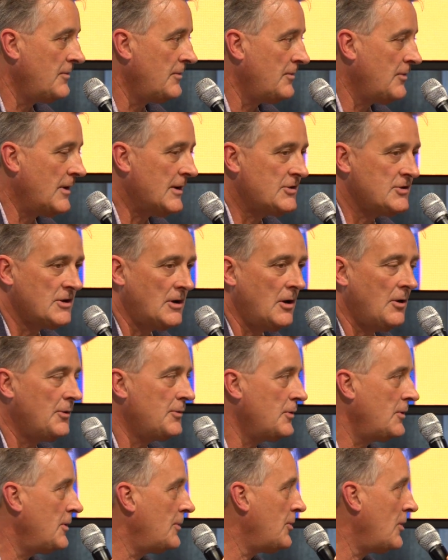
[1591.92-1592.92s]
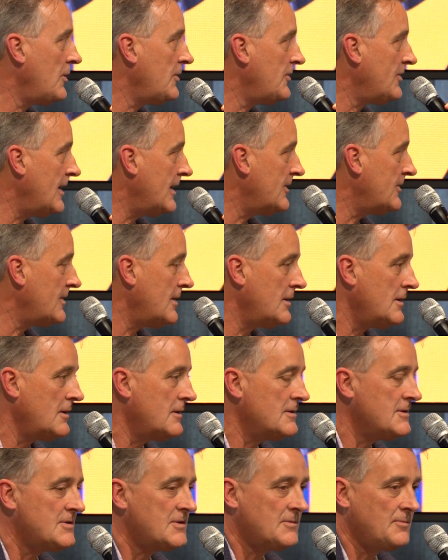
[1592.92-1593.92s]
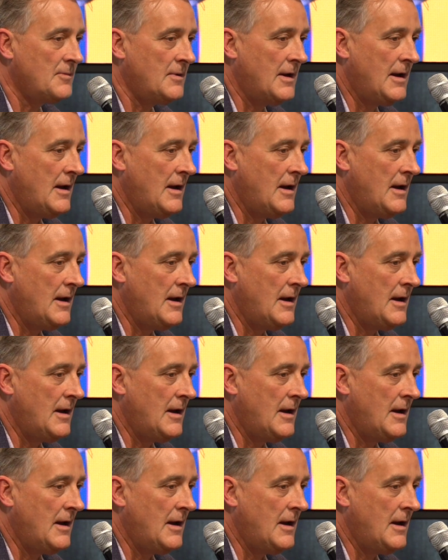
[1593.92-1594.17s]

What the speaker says: friction all through the process, and there's